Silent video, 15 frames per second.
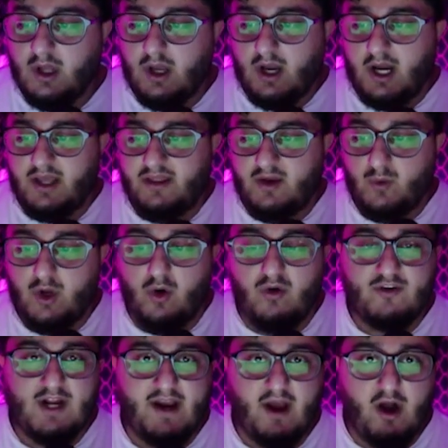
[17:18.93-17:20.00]
And then we go
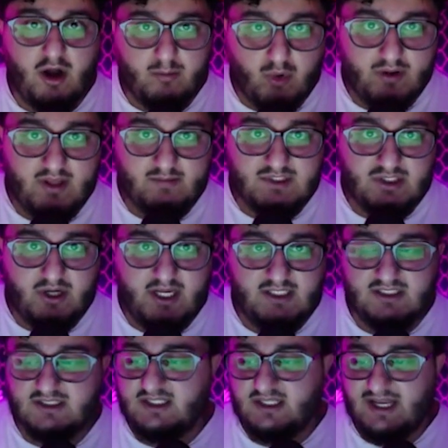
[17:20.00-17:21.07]
over how to onboard them to your
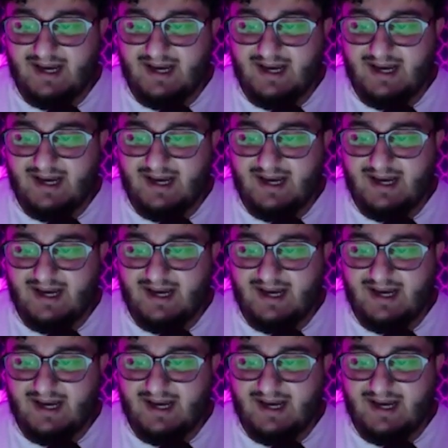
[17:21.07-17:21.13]
agency,